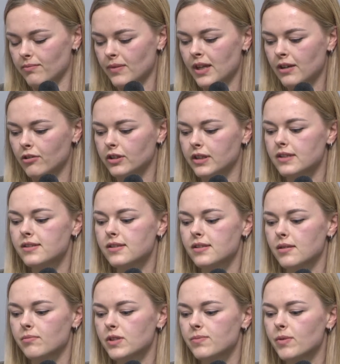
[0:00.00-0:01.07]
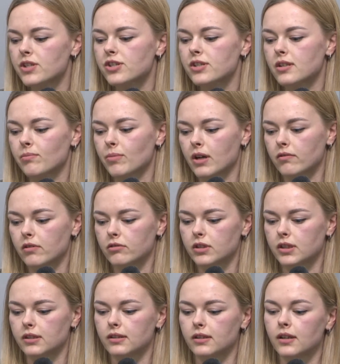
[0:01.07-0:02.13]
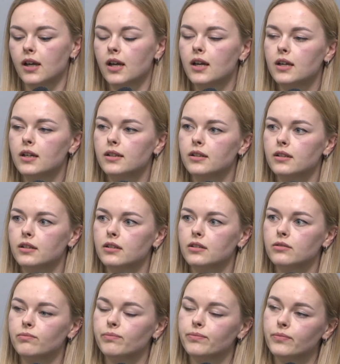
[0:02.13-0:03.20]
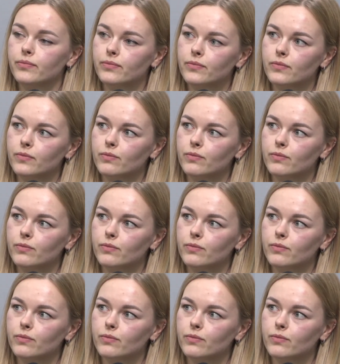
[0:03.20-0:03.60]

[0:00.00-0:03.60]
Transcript: at the same time compliant with the fundamental principles